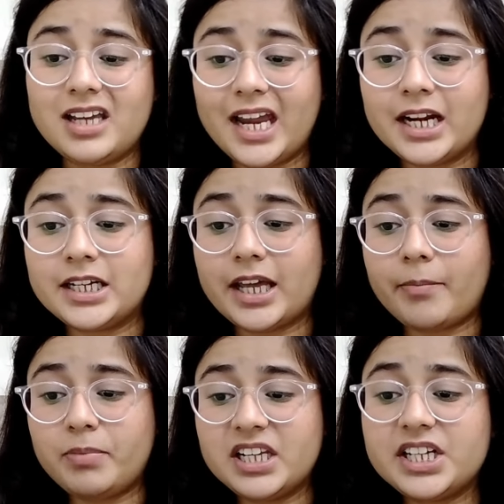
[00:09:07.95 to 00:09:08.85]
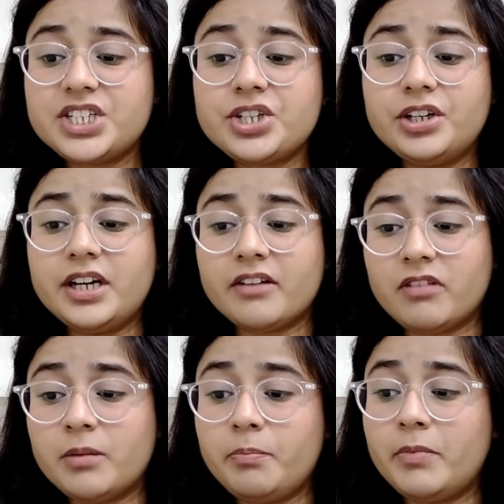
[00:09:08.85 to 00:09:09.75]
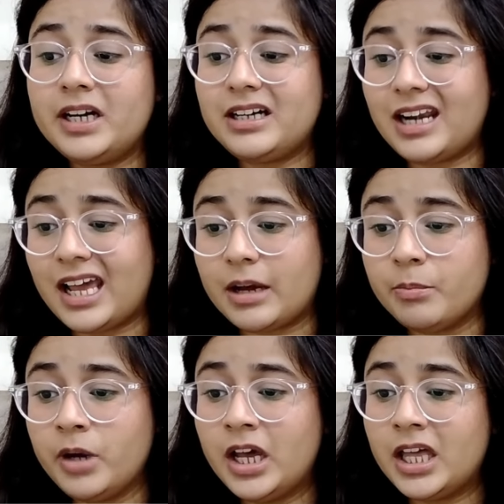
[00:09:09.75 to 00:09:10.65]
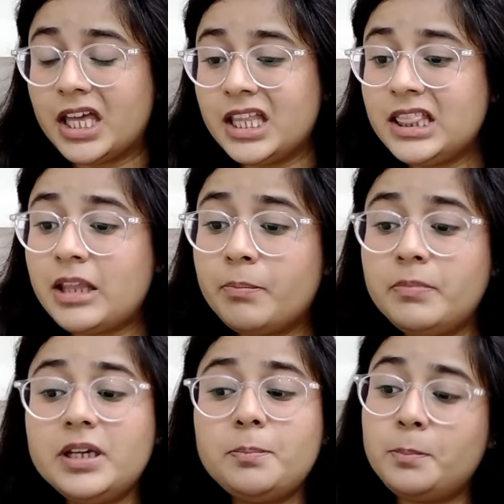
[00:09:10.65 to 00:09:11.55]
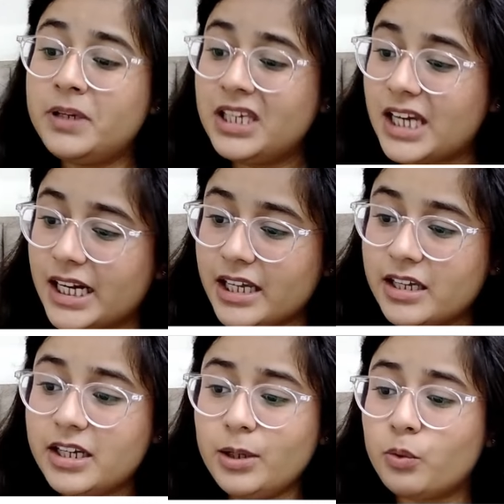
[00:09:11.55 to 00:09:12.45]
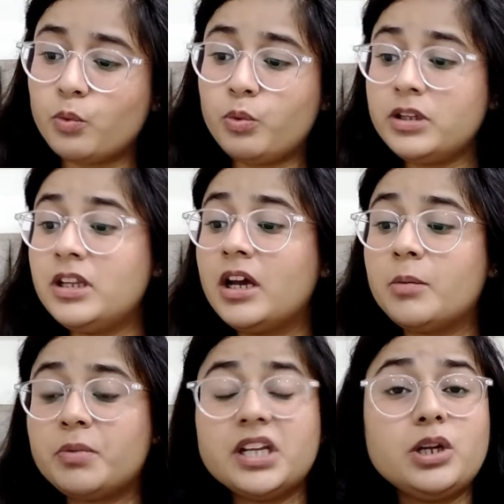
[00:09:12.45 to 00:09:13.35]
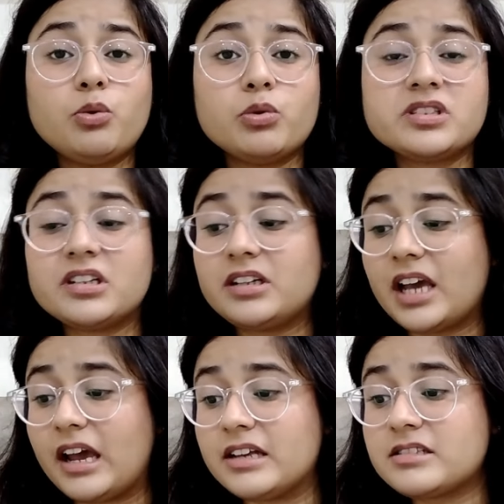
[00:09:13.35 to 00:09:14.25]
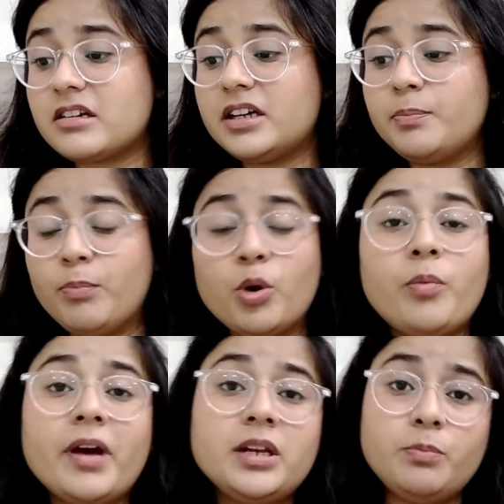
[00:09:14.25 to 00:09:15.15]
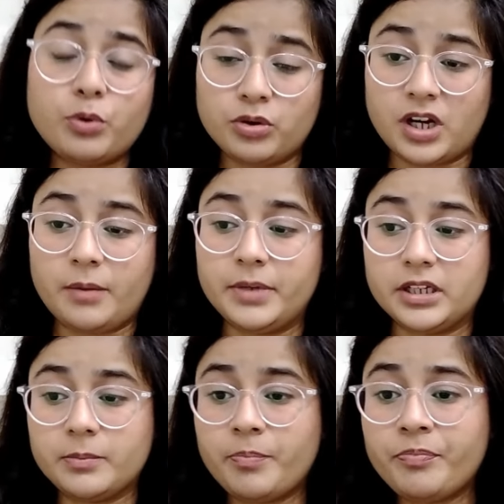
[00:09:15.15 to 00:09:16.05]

and Application Development Lab in the BP category with prerequisite as Diploma in Programming.